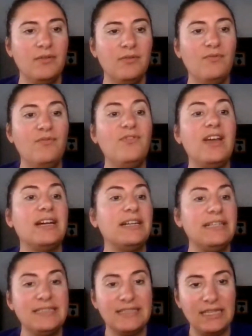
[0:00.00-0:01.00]

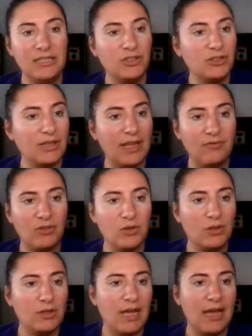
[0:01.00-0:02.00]
very senior
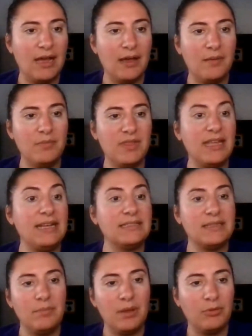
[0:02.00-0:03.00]
level things
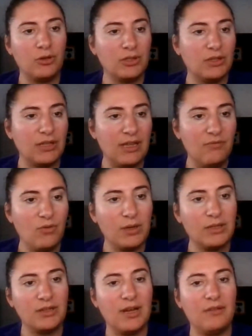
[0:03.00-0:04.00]
that people are looking for.
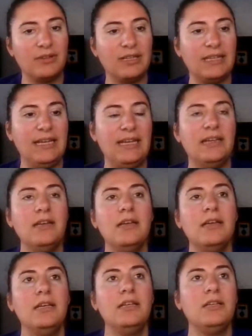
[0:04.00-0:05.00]
They're not really
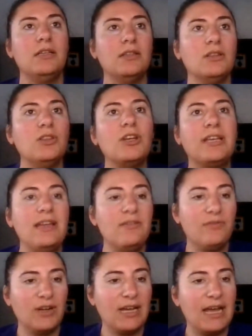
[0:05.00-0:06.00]
looking
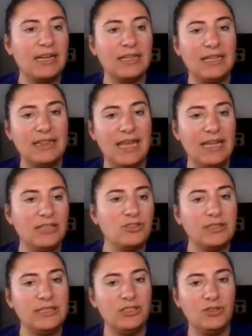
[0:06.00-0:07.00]
for kind of like the
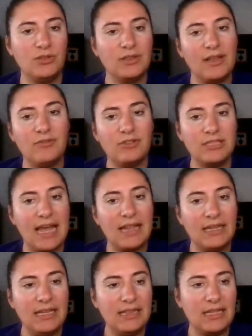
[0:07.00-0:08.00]
entry junior level
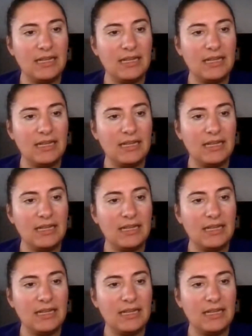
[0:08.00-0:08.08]
talent